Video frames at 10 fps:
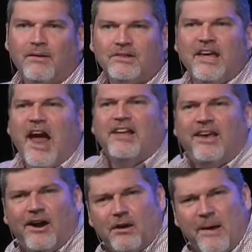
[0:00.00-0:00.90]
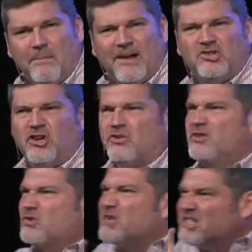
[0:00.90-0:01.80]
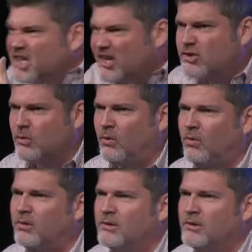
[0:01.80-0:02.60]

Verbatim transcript: That I care about my children as a residual.